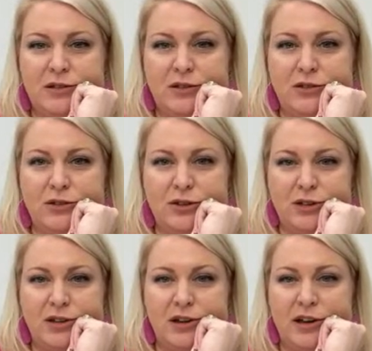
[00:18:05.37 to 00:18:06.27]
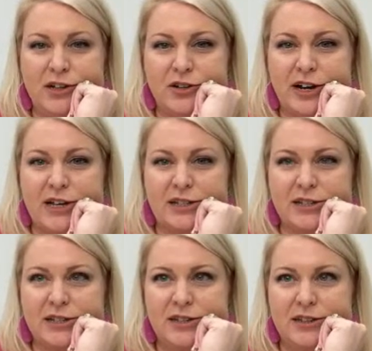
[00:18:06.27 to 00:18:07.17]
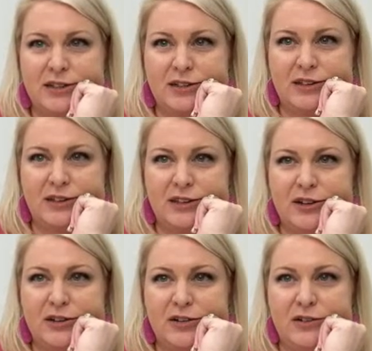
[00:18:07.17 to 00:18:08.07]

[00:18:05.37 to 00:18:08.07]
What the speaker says: good contrast on there.